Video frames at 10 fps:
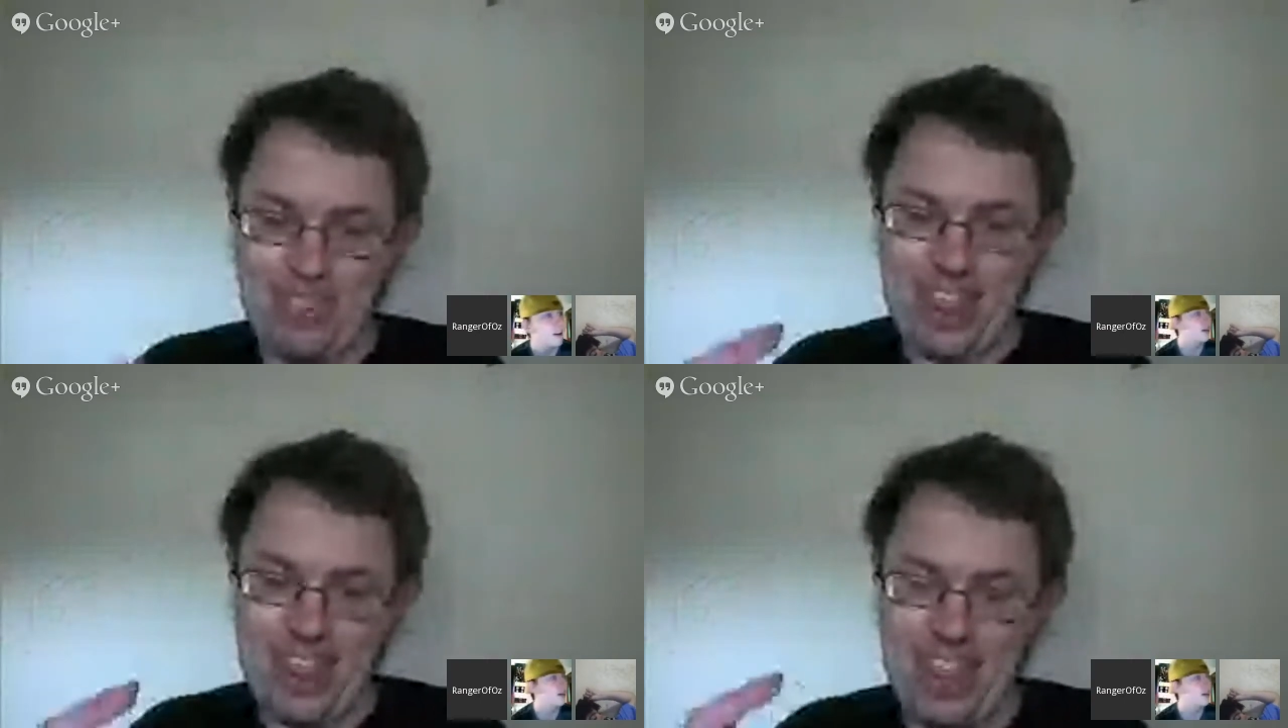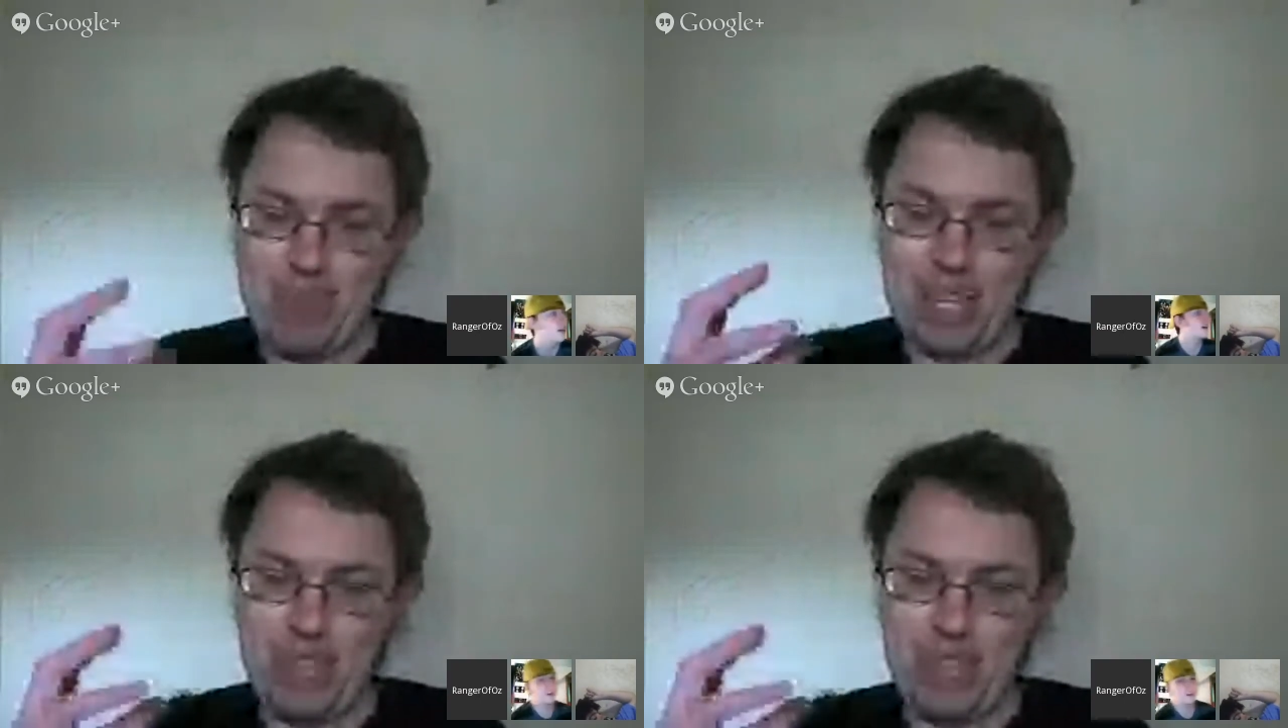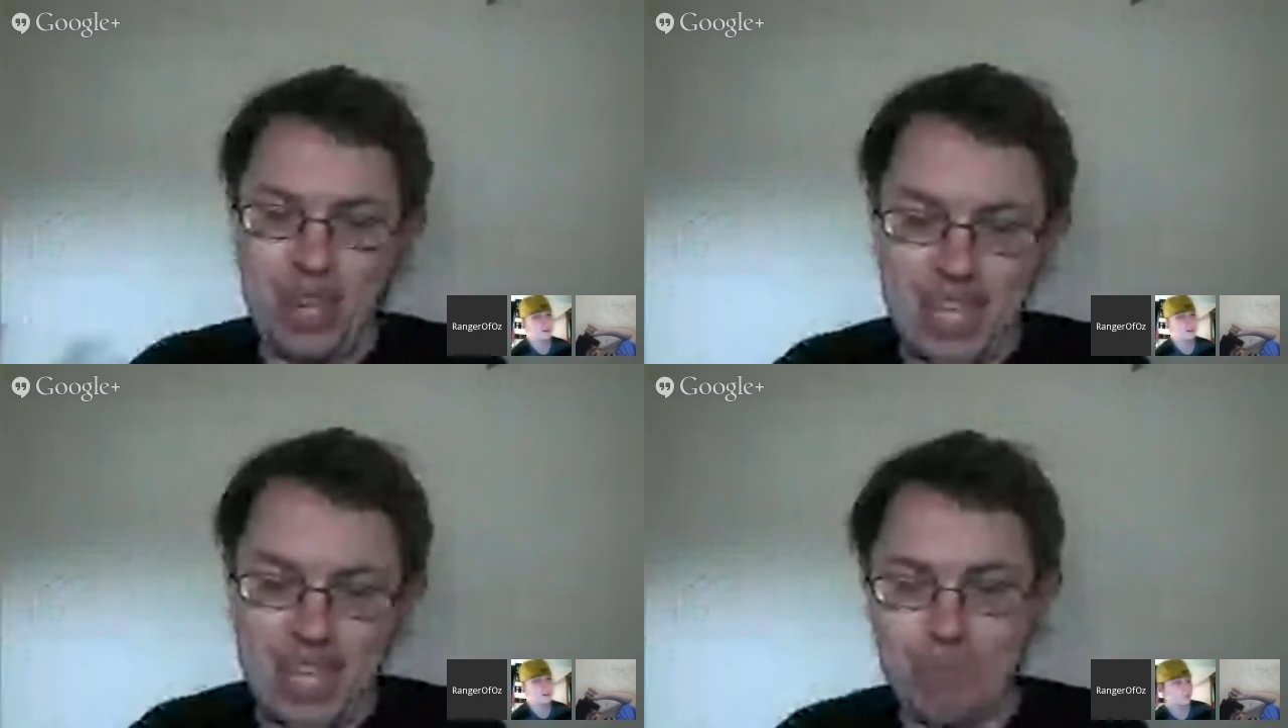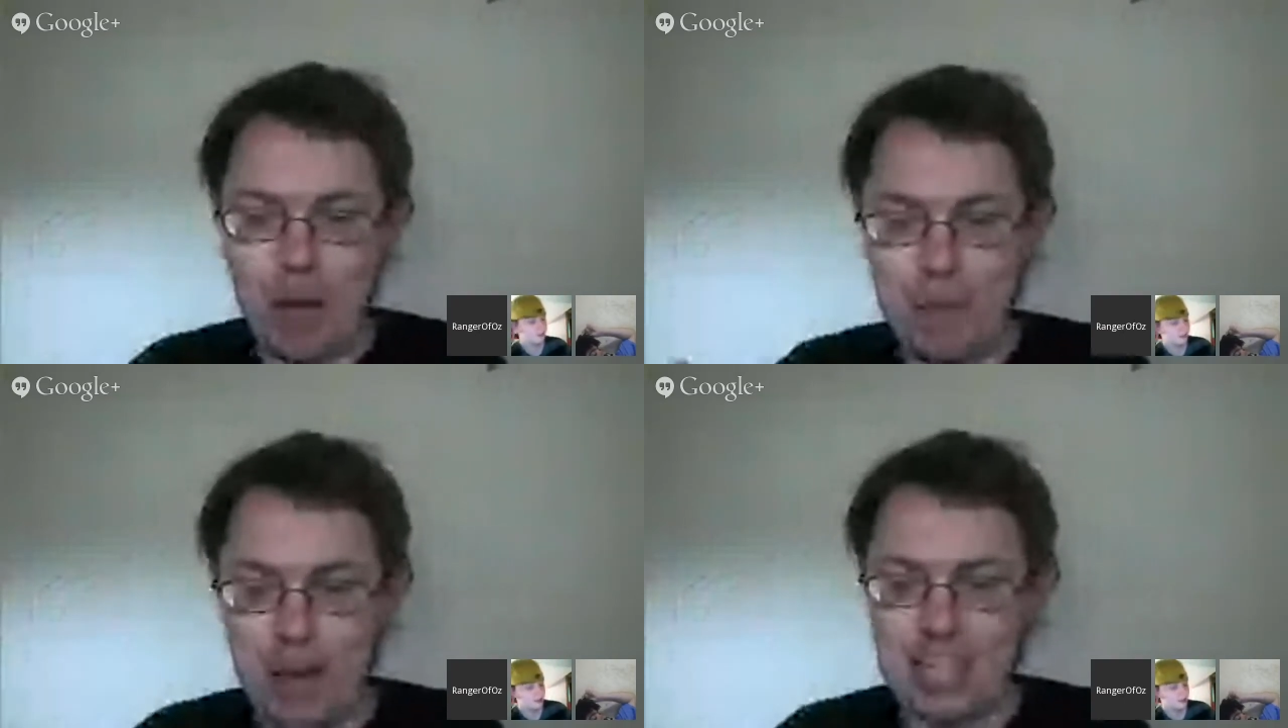They've been doing this
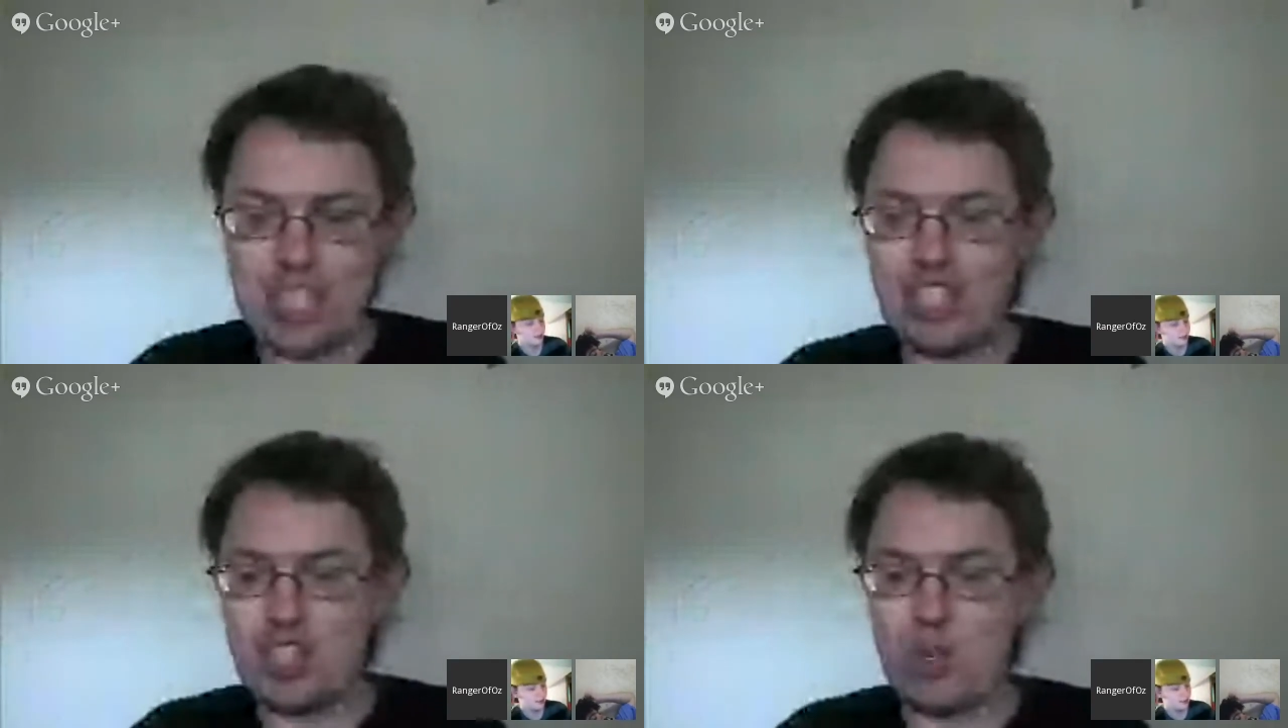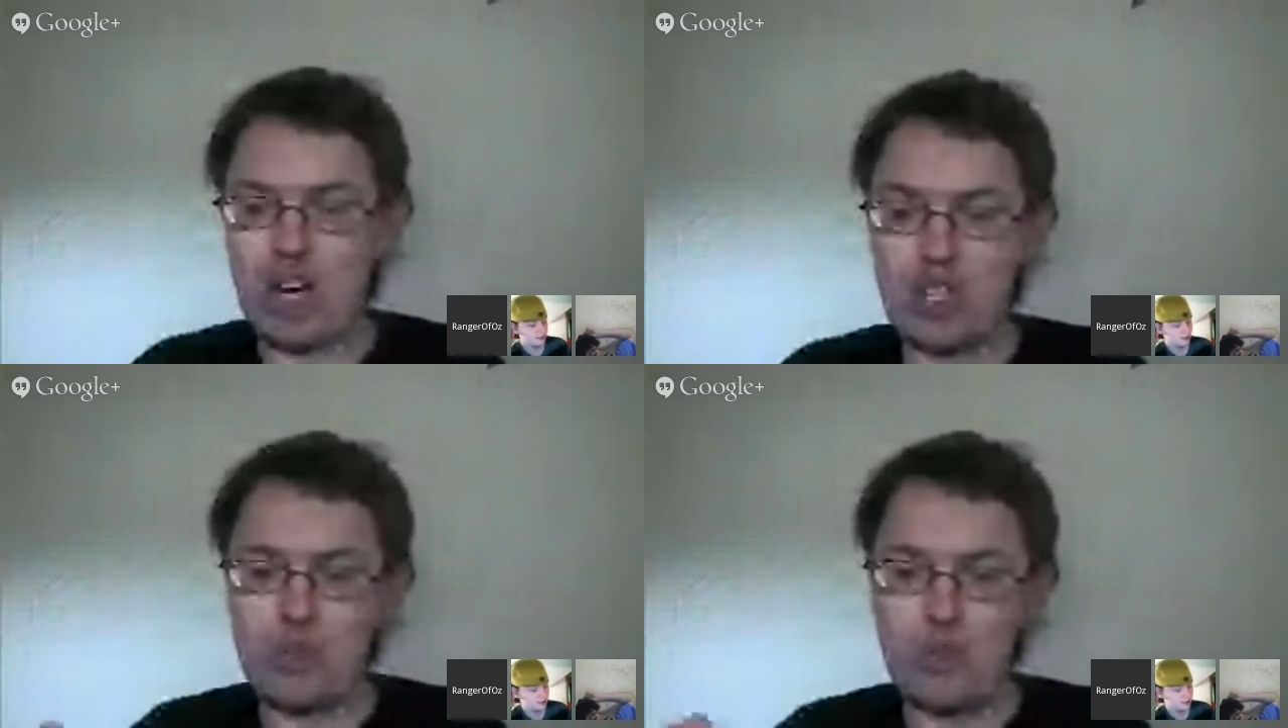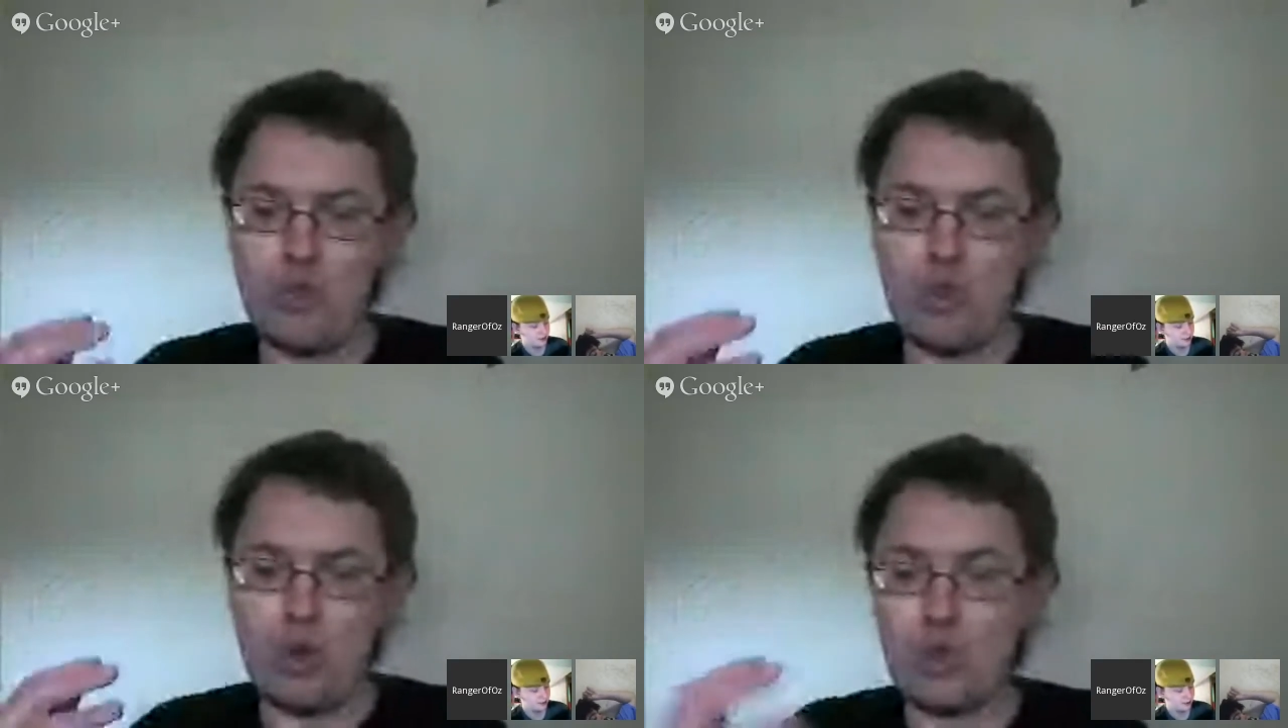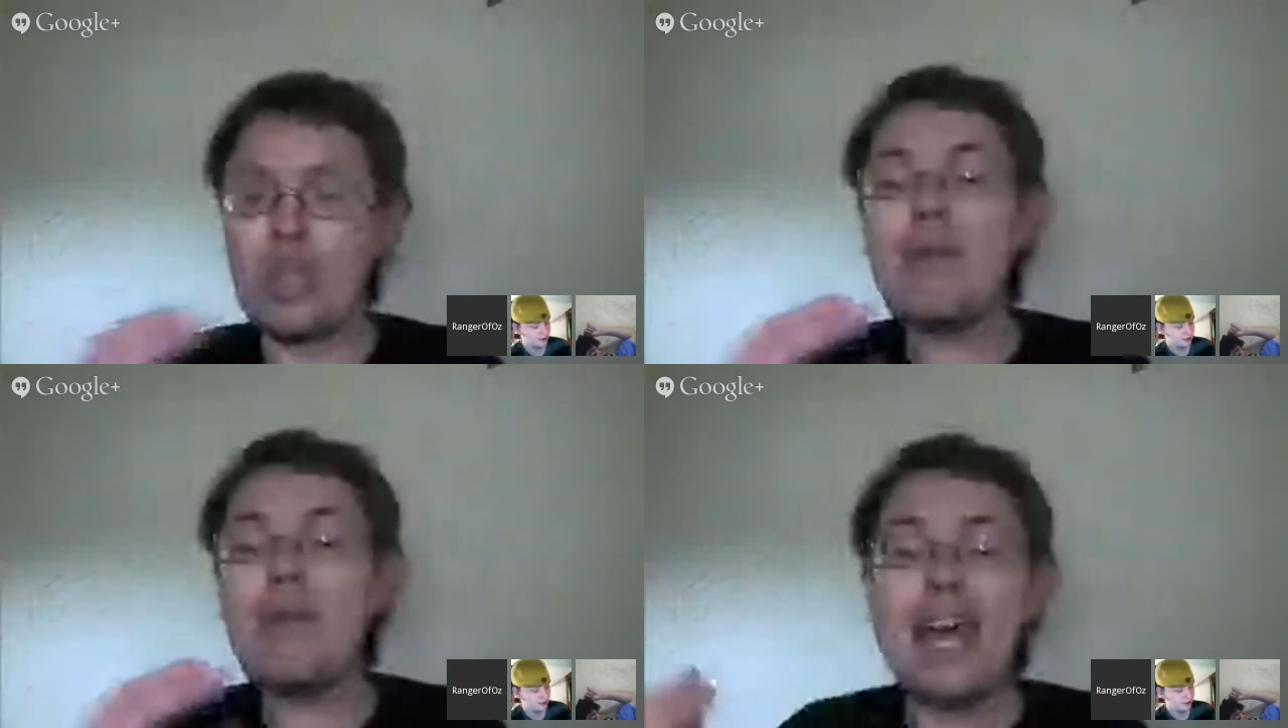by basically trying to
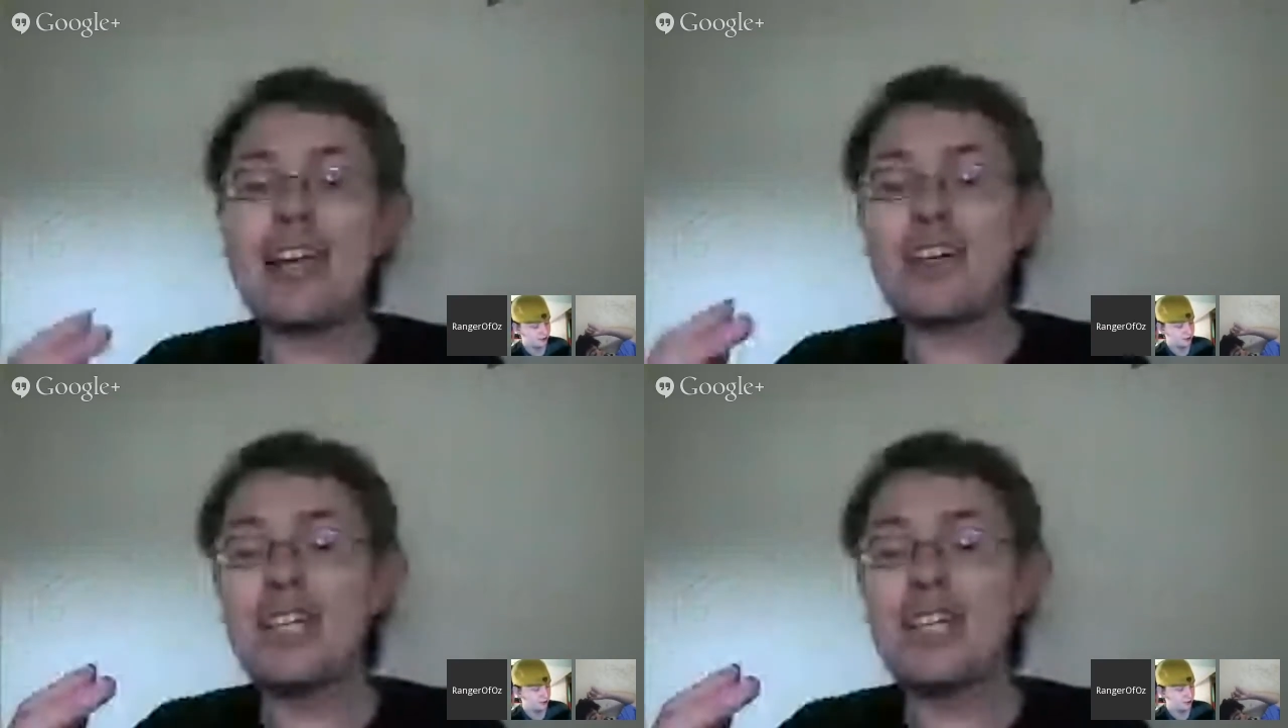remake